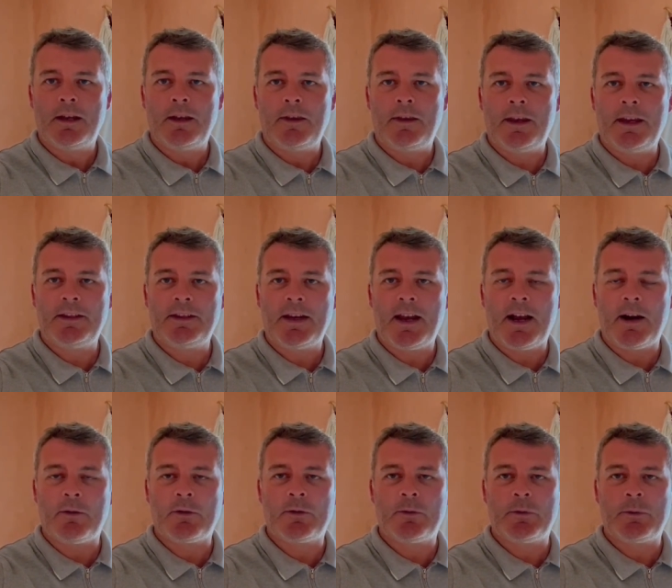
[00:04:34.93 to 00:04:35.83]
This
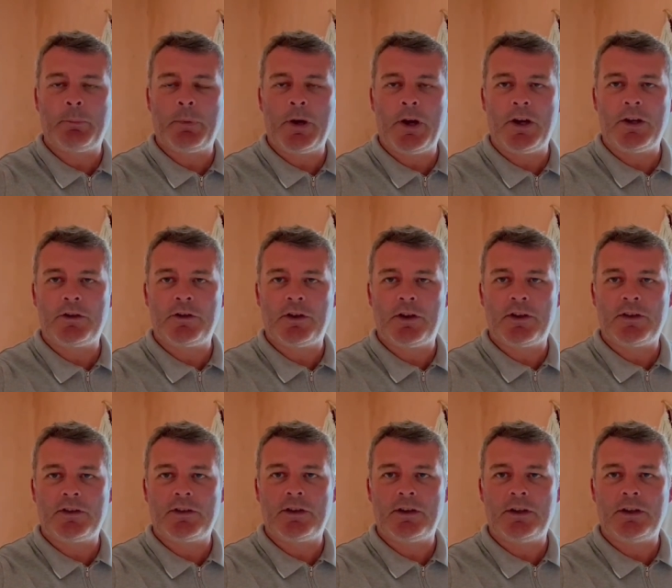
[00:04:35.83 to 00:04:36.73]
house was
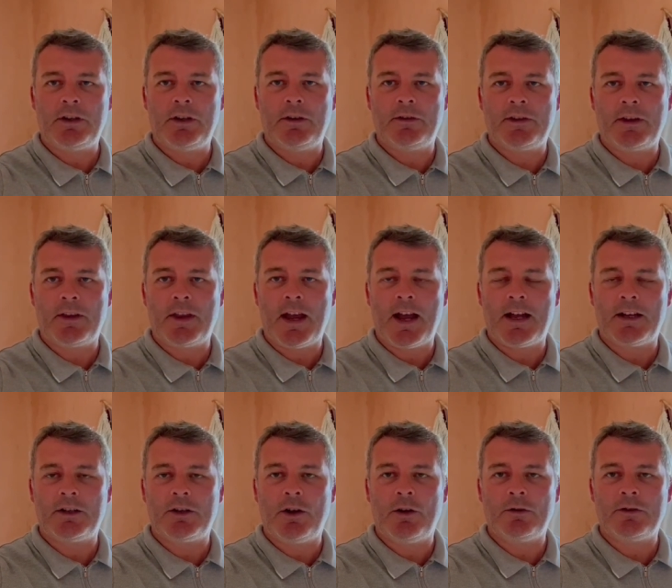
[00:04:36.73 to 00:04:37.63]
purchased using the
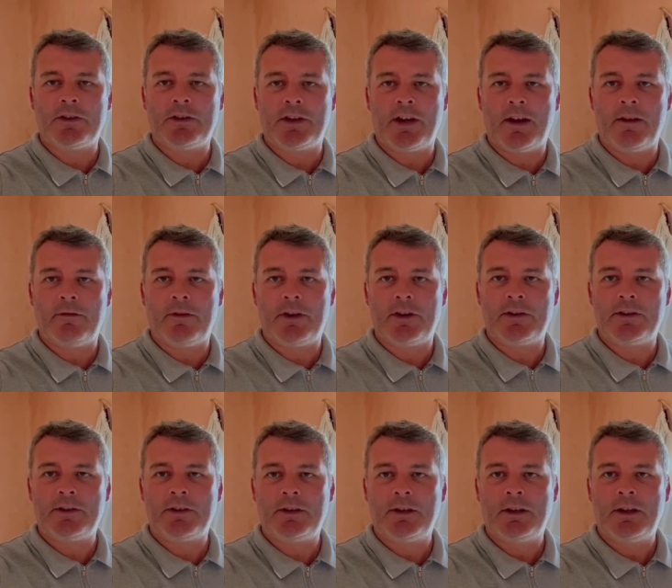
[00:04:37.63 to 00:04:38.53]
Handhold
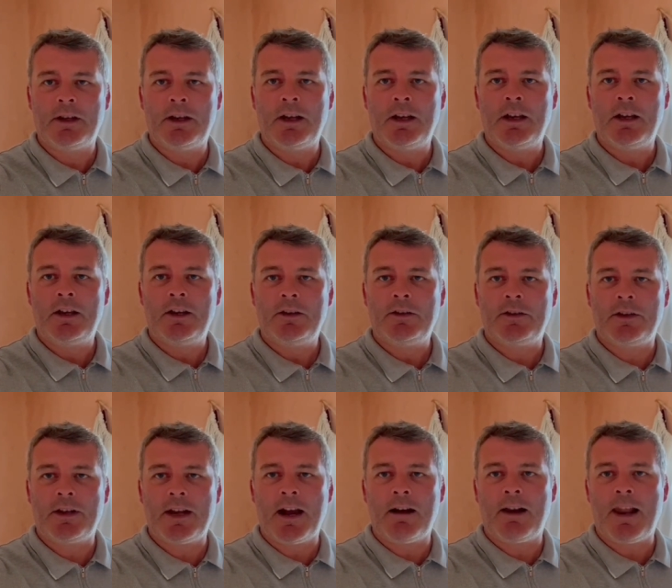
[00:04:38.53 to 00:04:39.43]
service. So
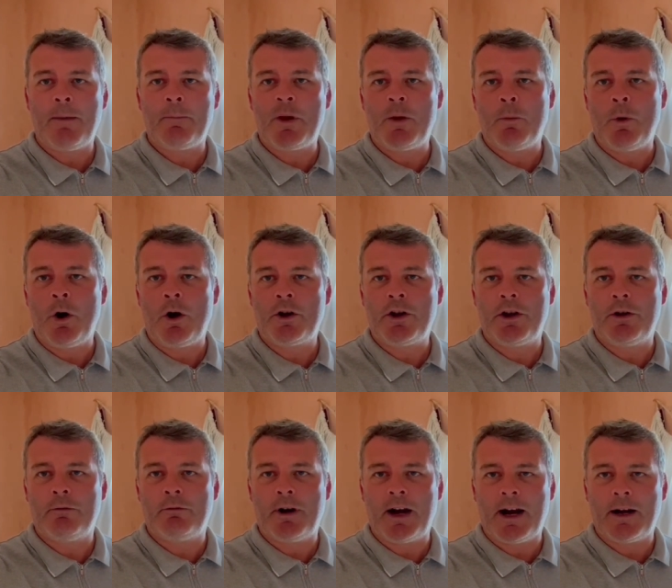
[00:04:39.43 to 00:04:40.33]
now let me walk you
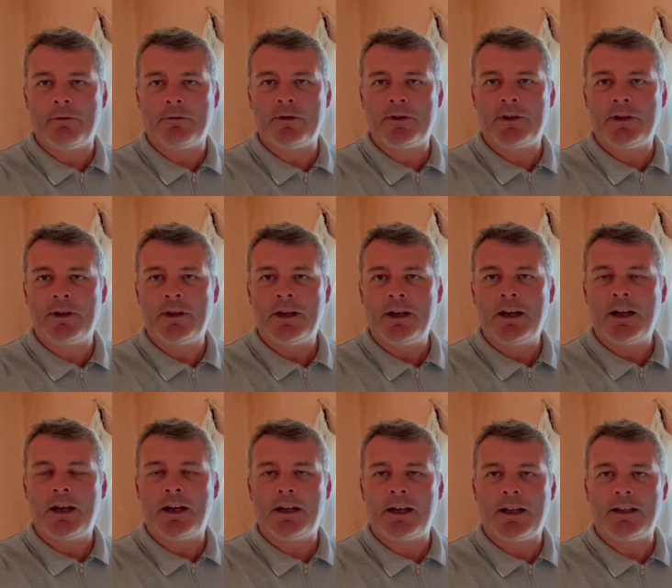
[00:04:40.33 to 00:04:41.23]
around
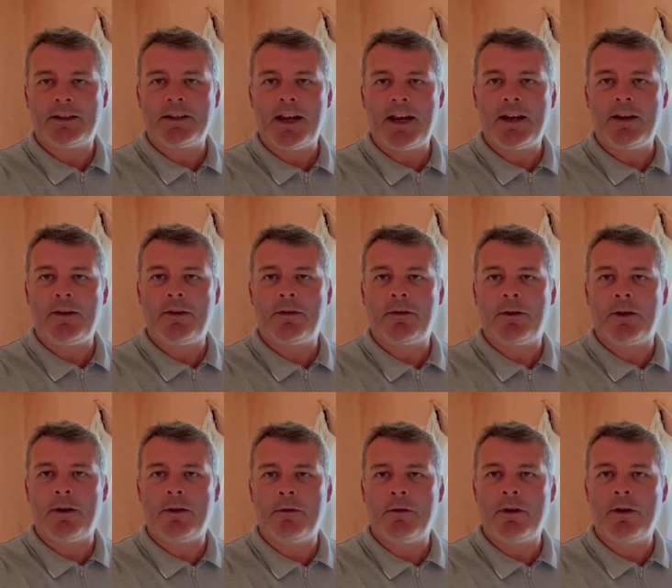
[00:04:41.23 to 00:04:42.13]
and I'll take you
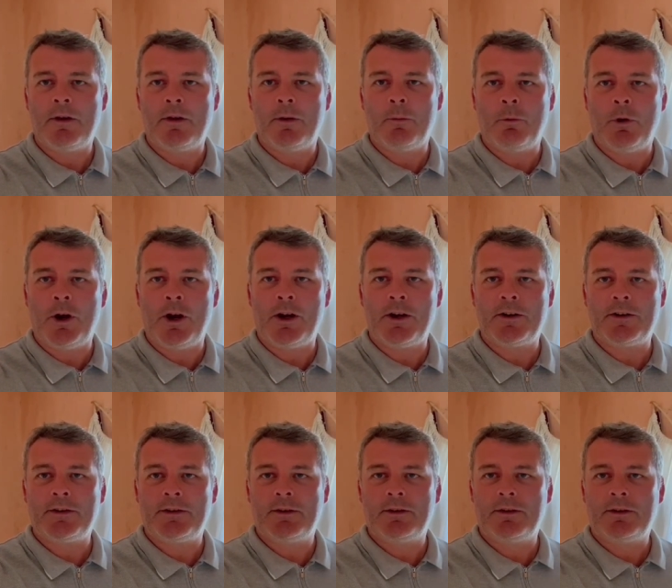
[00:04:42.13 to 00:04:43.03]
through the
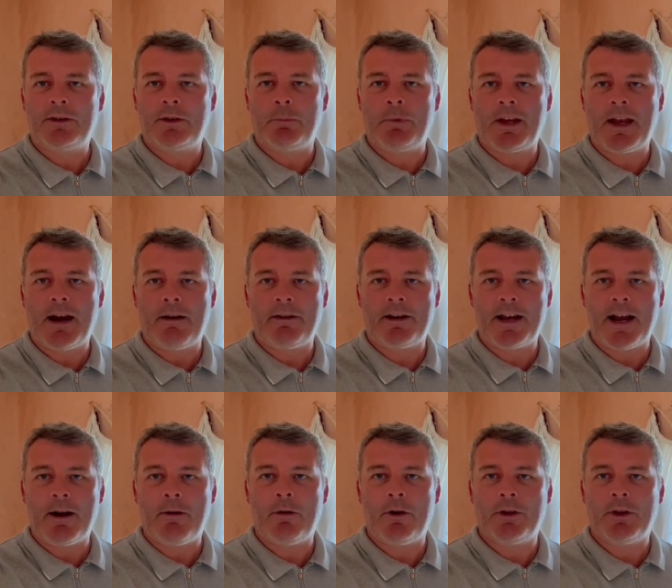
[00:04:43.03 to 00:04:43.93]
works to be carried
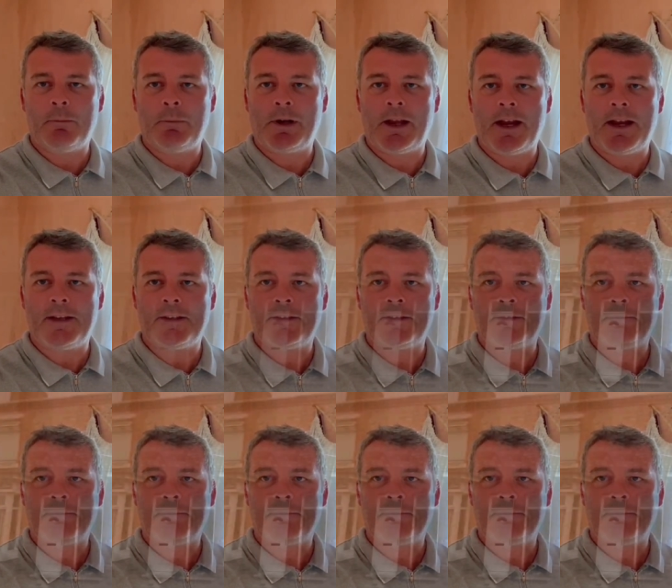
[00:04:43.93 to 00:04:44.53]
out on the place.